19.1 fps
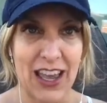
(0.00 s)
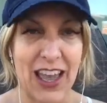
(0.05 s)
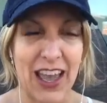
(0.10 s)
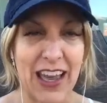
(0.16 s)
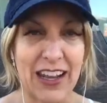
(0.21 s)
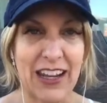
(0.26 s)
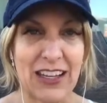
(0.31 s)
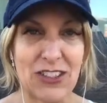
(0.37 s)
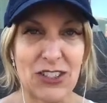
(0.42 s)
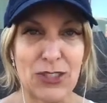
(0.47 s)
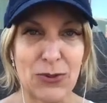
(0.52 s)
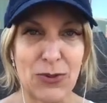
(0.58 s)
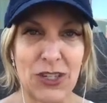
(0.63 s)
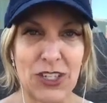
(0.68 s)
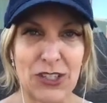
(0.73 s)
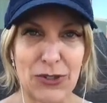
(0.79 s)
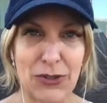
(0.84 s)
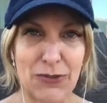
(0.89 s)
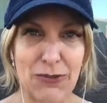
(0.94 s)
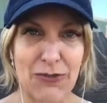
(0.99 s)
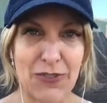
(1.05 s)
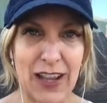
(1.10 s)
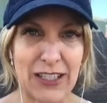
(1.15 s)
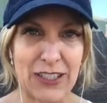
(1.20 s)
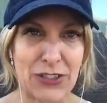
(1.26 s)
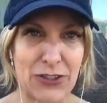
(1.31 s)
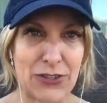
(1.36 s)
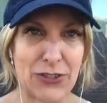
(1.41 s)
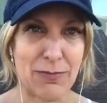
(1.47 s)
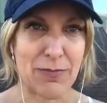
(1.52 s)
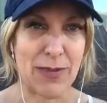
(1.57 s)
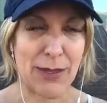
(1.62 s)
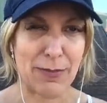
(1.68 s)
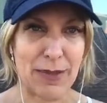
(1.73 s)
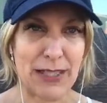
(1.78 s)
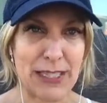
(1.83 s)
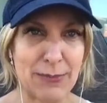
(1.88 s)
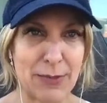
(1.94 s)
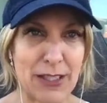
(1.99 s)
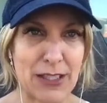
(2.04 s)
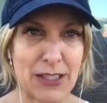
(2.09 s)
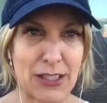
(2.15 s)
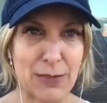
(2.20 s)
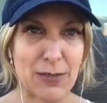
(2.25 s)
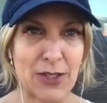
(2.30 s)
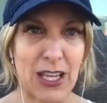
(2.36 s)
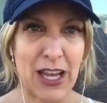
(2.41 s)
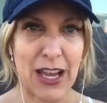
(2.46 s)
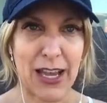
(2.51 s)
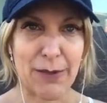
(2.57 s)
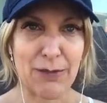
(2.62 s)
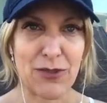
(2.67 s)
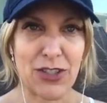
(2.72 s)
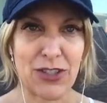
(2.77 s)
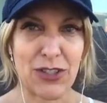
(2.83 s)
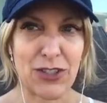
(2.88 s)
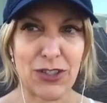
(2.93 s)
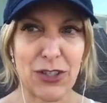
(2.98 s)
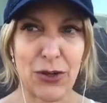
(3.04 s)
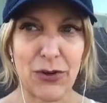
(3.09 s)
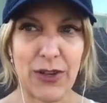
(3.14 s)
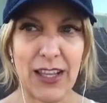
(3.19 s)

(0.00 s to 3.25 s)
And I just wanted to invite you to maybe spend some time just tuning